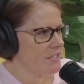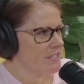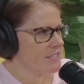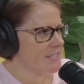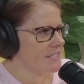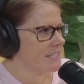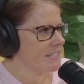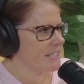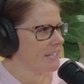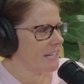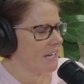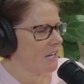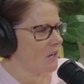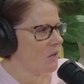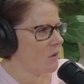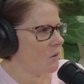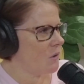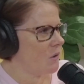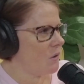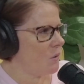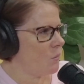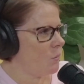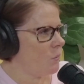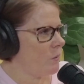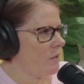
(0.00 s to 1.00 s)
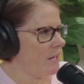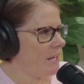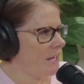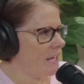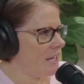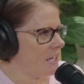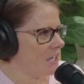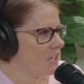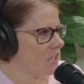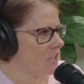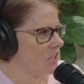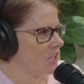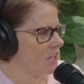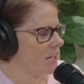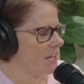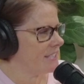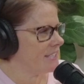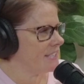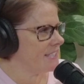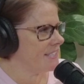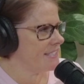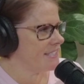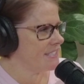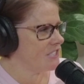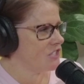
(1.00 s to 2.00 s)
Is it like a week, or
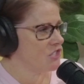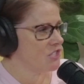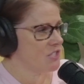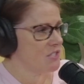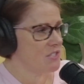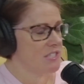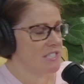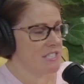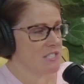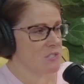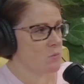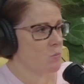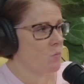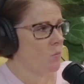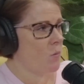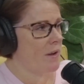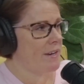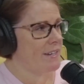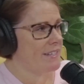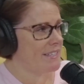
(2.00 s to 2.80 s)
is it just this one